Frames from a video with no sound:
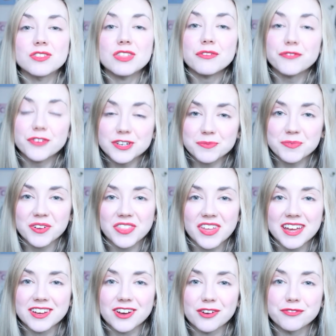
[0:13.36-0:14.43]
So the first book
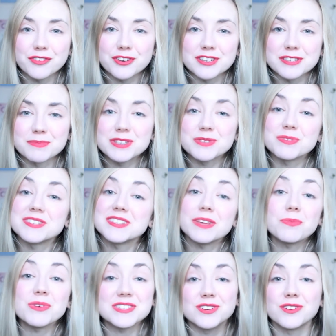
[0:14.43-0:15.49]
that I got for Christmas was
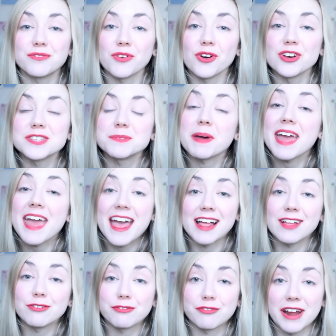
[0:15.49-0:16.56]
The Wizard of Oz by
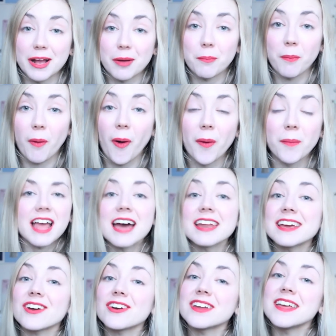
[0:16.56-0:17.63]
L. Frank Baum,
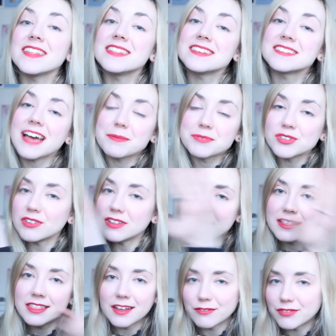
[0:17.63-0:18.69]
and I got it in this
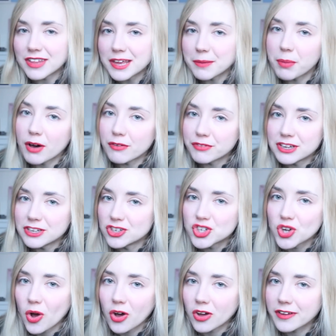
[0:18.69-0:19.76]
absolutely lovely puffin
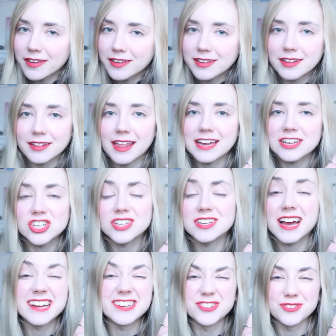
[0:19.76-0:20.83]
chalk
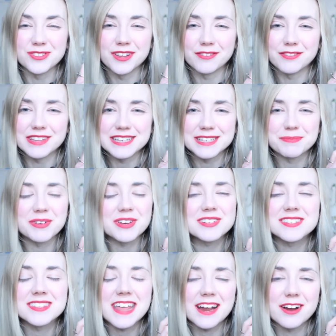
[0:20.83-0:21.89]
collection. I do love these
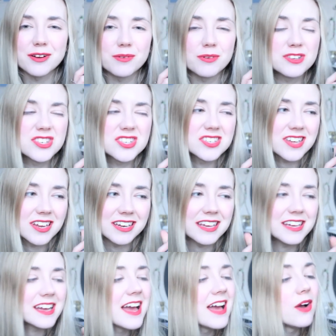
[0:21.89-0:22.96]
books, they're
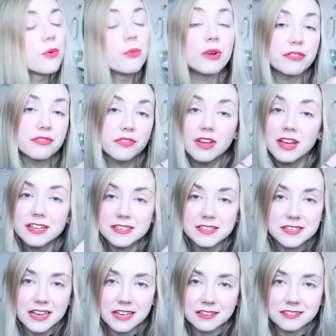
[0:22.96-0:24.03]
stunning with
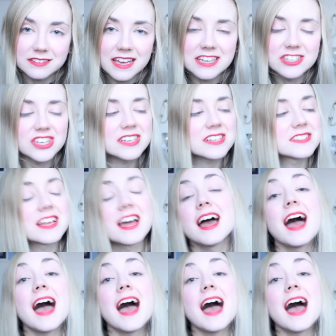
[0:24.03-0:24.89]
deckled edgings.